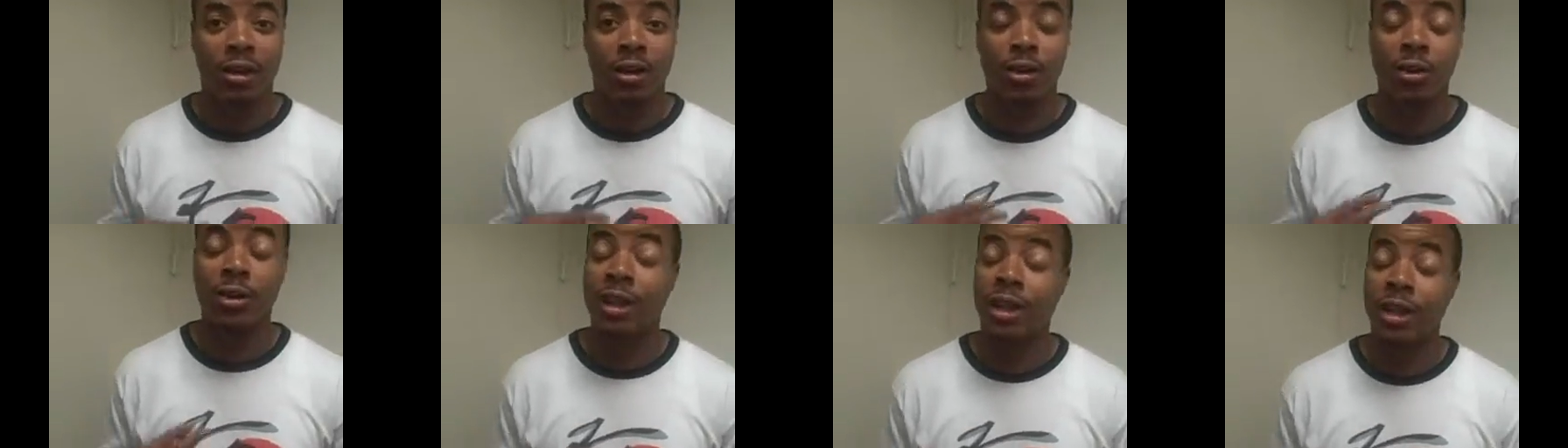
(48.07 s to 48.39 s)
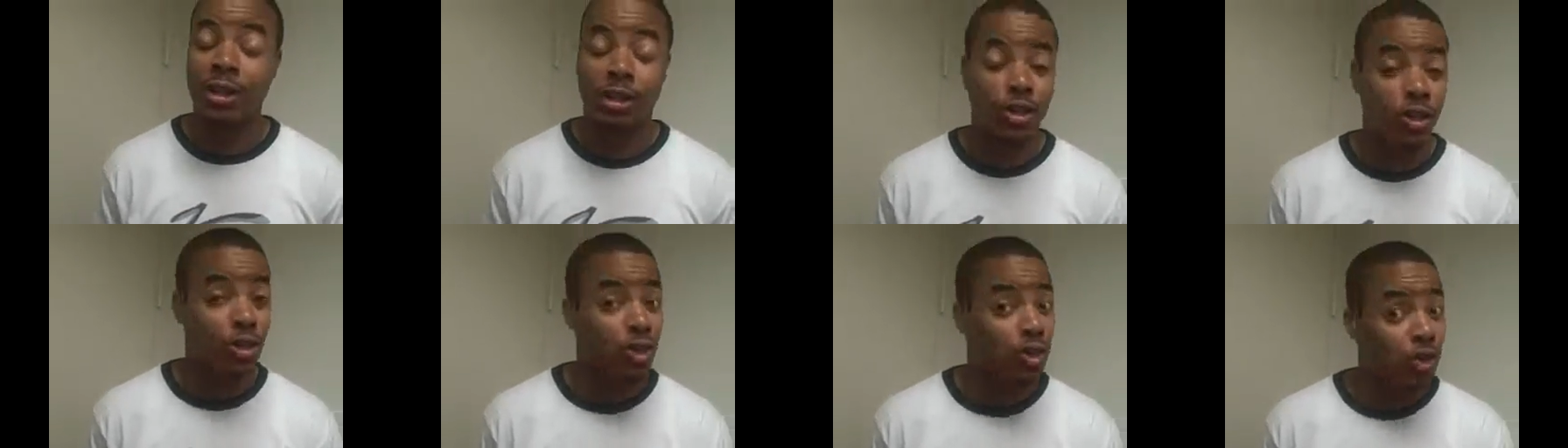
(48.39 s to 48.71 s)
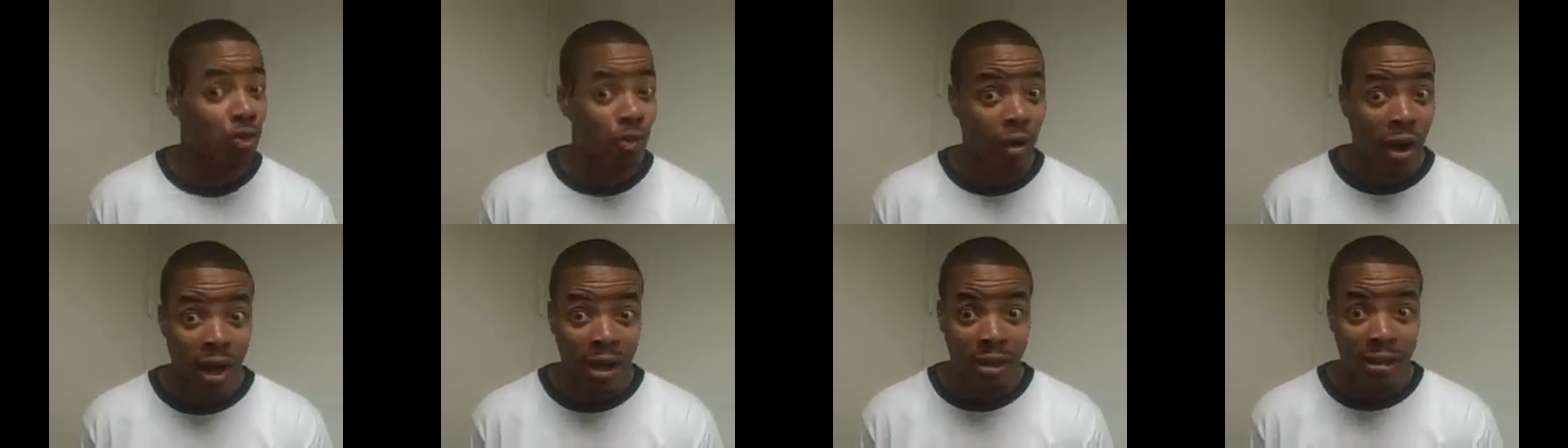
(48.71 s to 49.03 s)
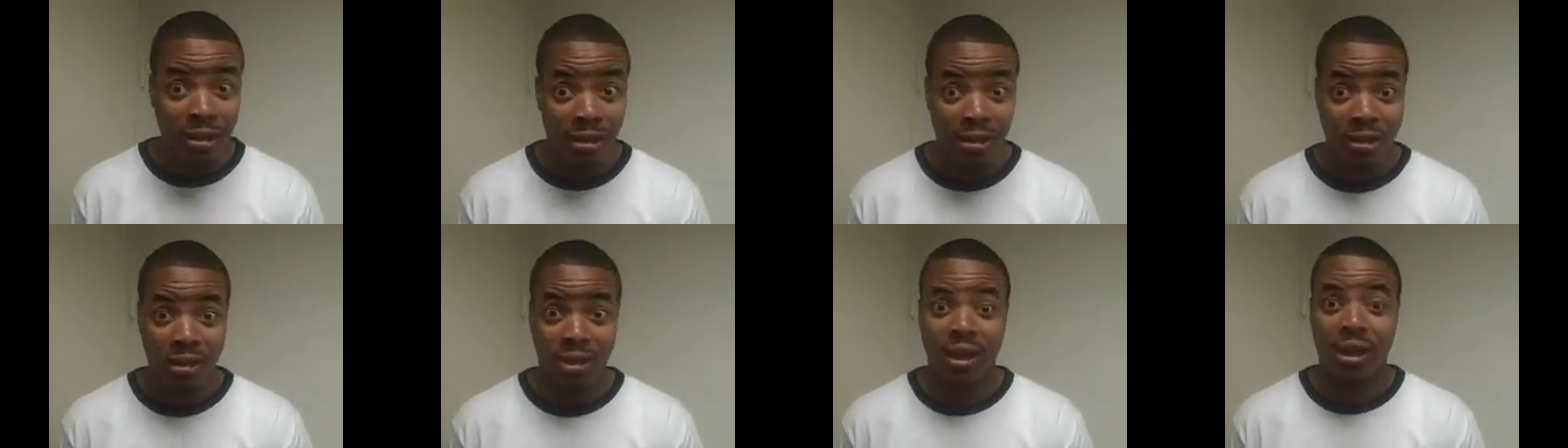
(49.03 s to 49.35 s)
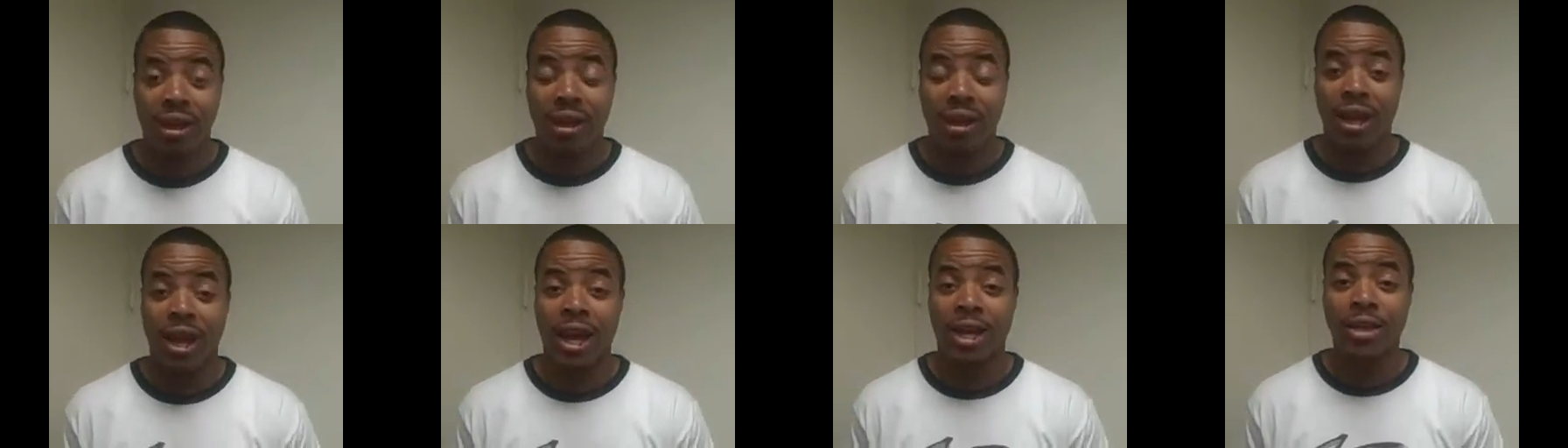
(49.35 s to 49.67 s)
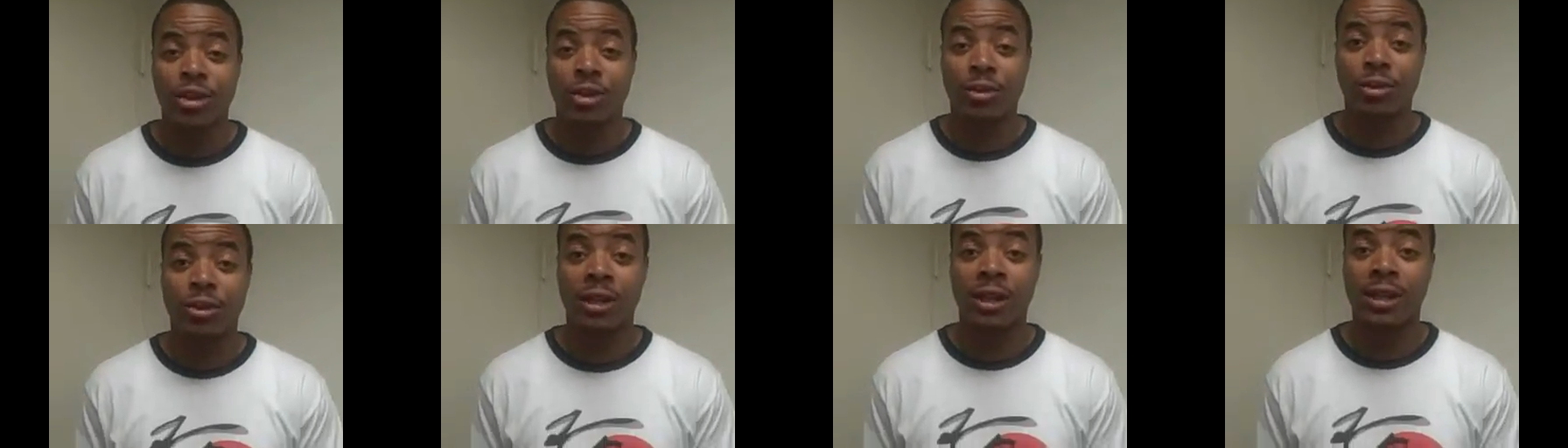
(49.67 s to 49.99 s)
You need strength
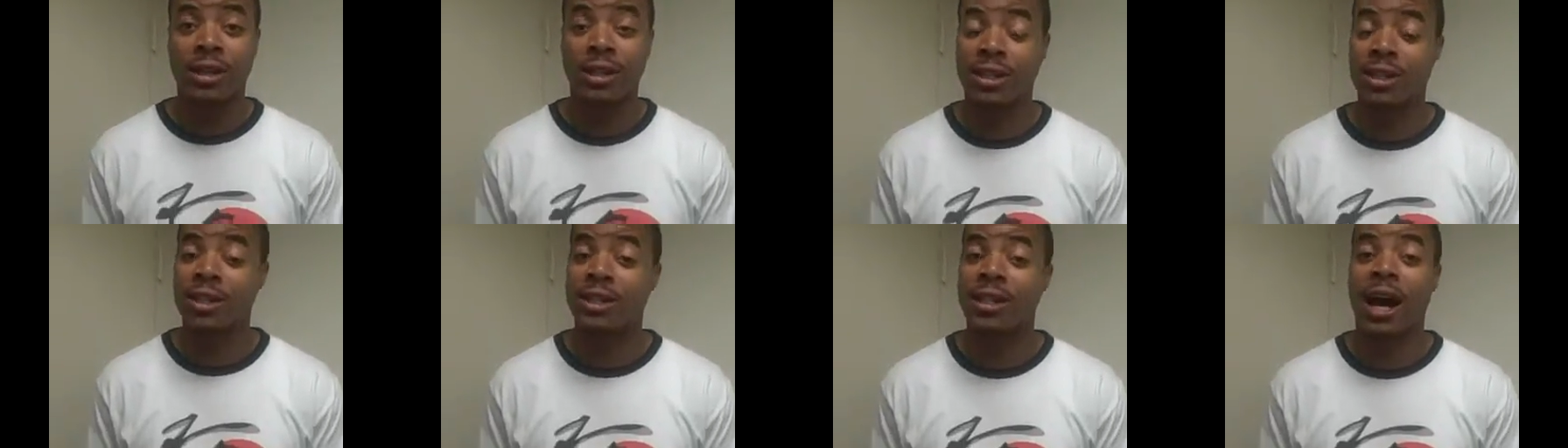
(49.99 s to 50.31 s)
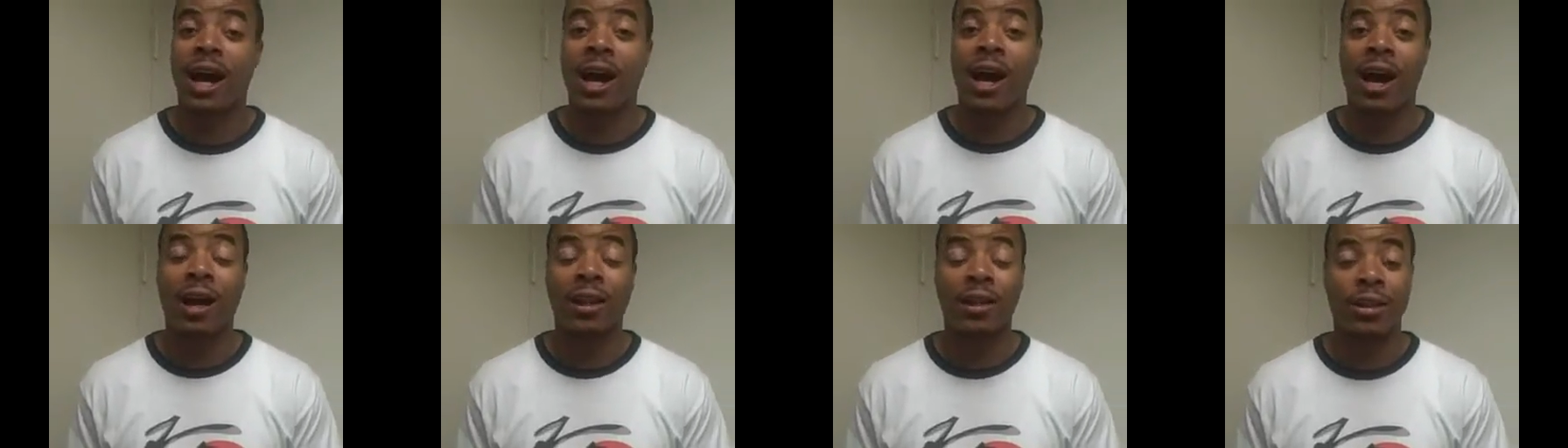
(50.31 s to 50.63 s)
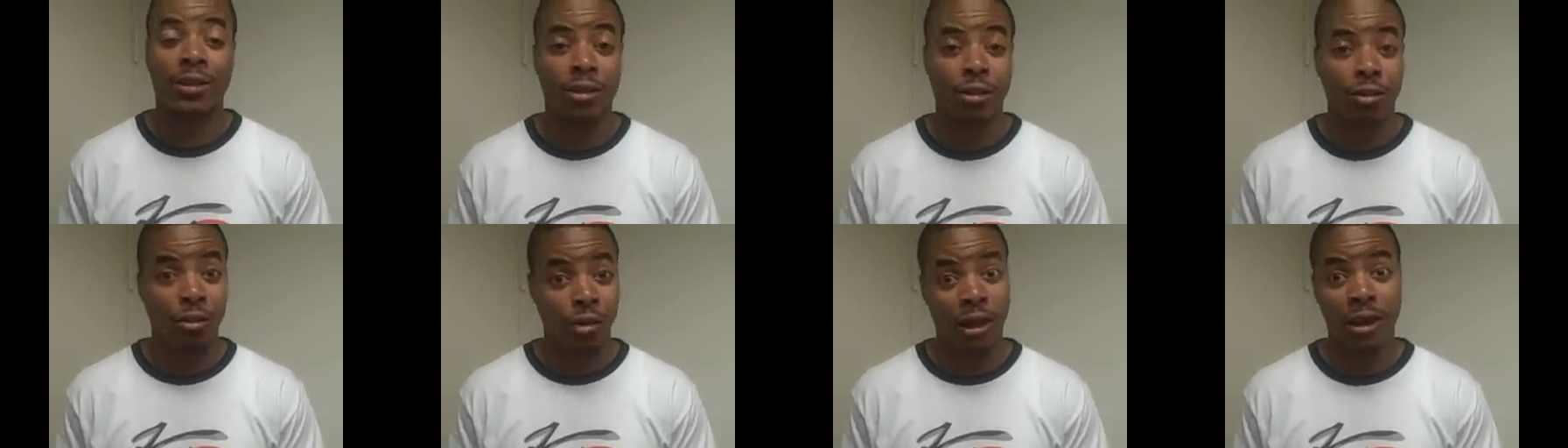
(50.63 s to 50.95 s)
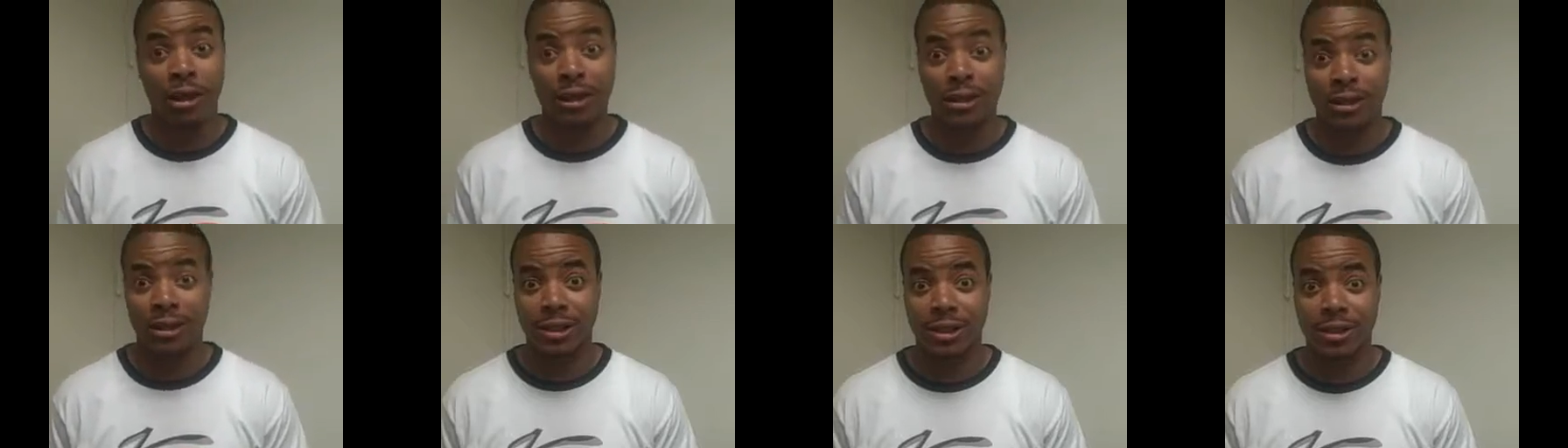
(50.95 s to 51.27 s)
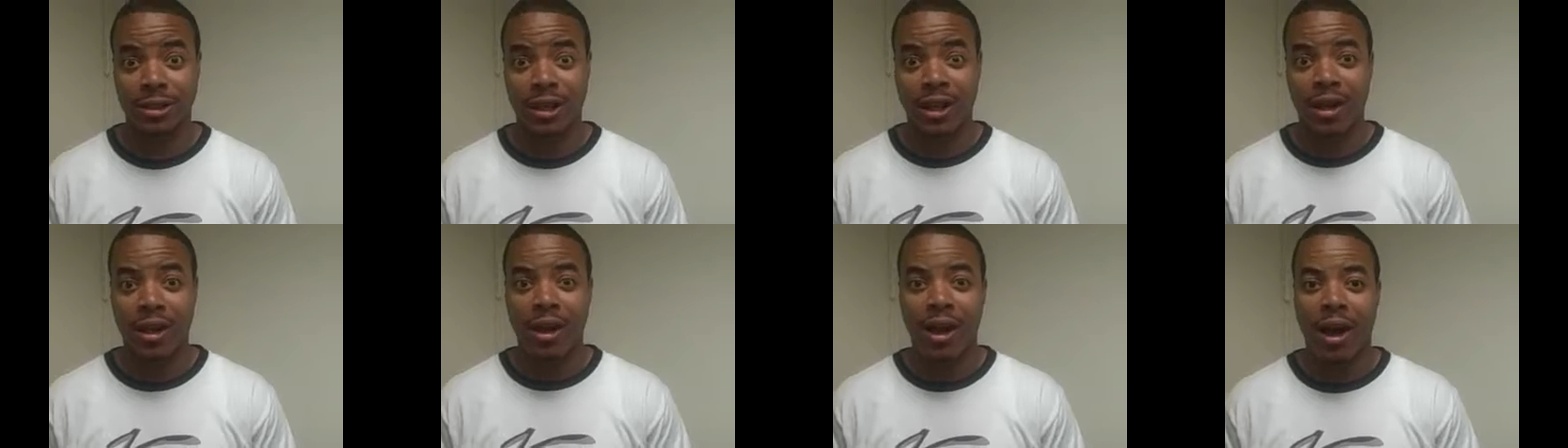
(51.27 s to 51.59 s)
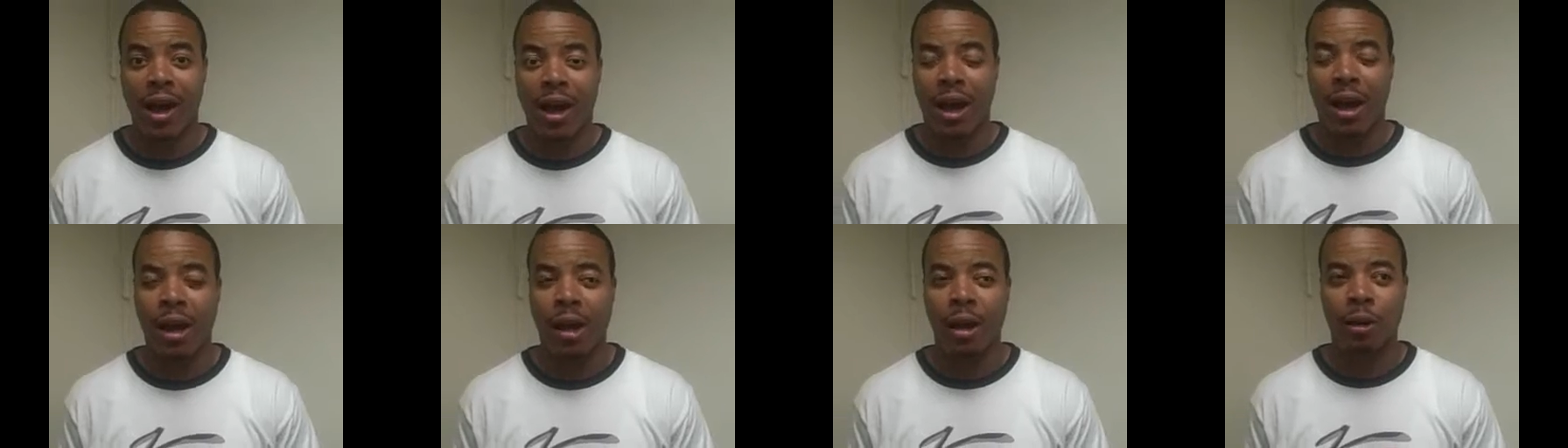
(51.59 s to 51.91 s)
and you need style and grace.
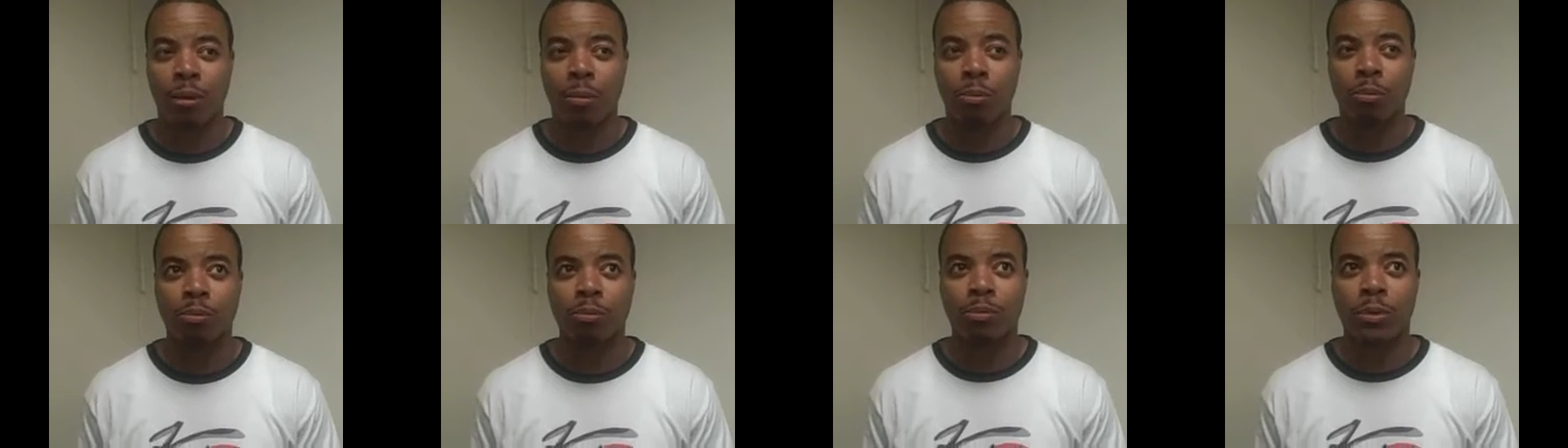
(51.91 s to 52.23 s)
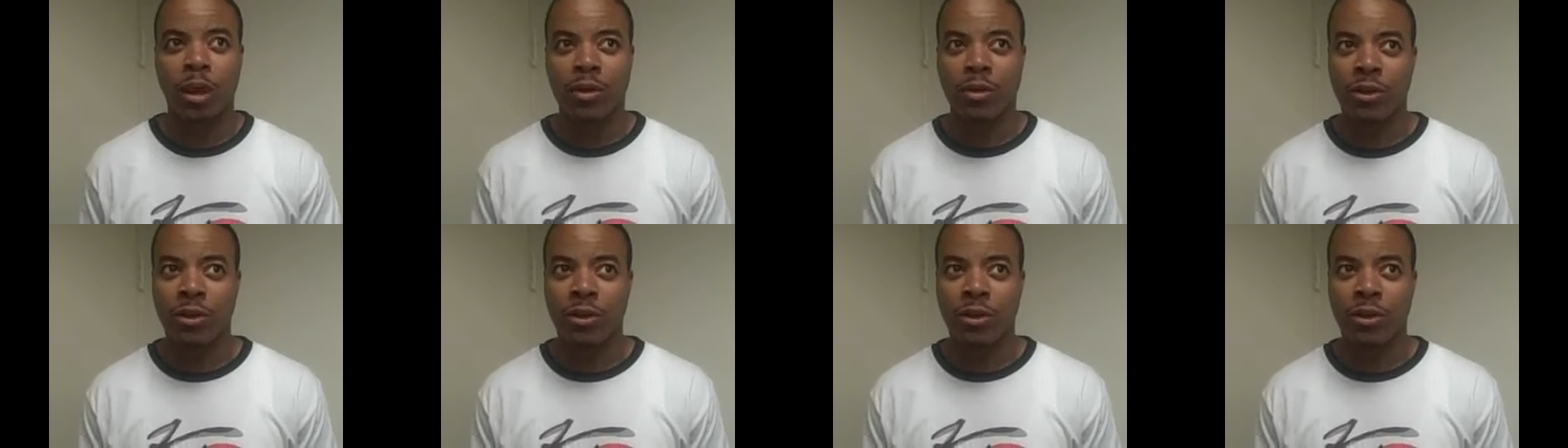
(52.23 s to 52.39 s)
Um,